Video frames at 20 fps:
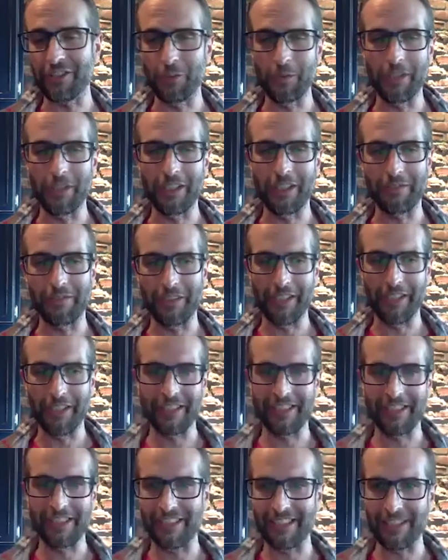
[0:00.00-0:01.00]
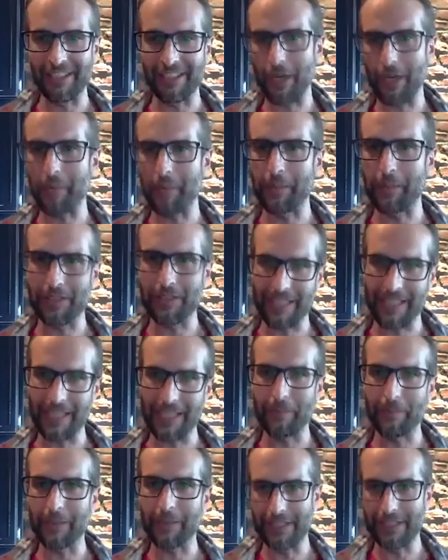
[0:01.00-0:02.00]
work first. So this is proper sleep,
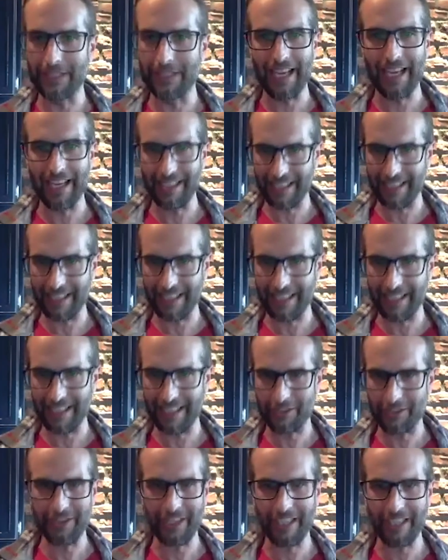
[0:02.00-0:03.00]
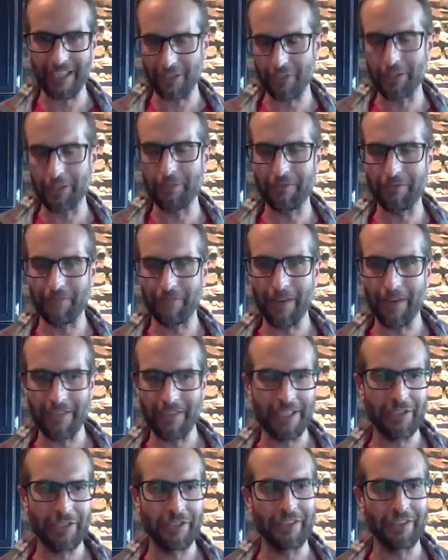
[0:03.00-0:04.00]
good diet, exercise, all the
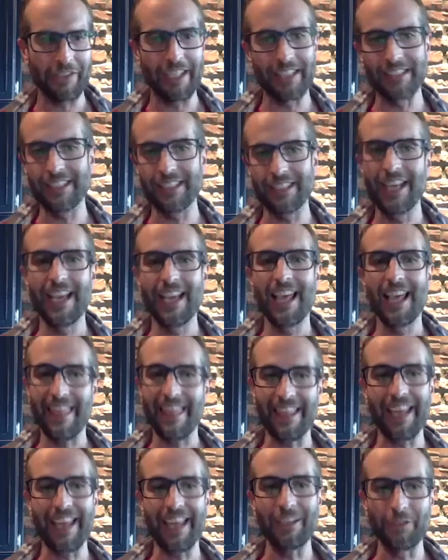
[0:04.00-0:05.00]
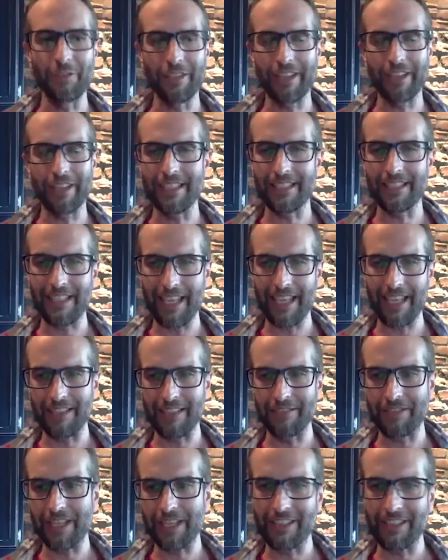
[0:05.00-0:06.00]
foundational things. Then with these kind of
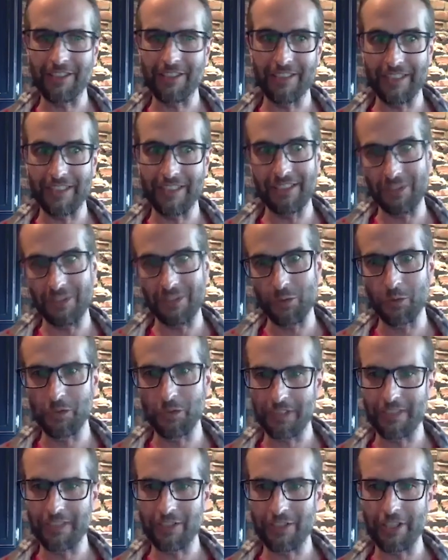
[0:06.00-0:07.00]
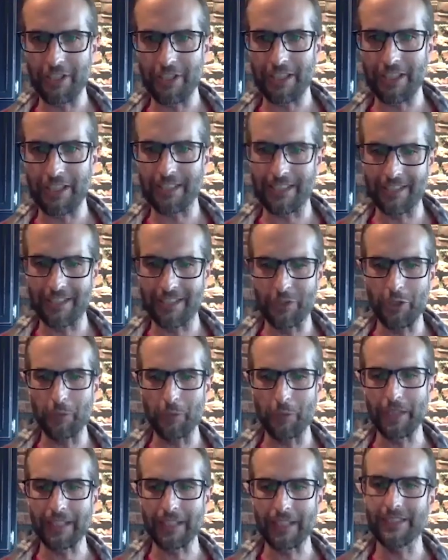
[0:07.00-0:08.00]
technologies and tools and tricks and
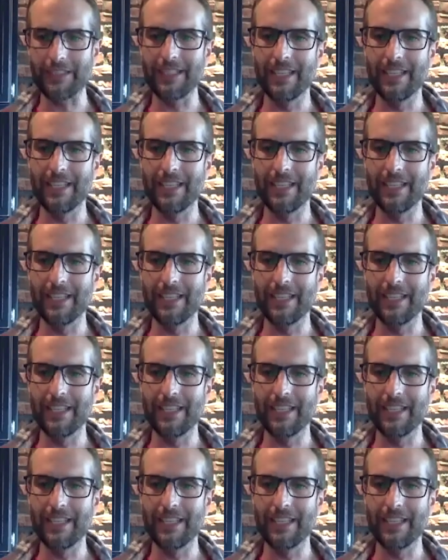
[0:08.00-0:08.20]
nootropics,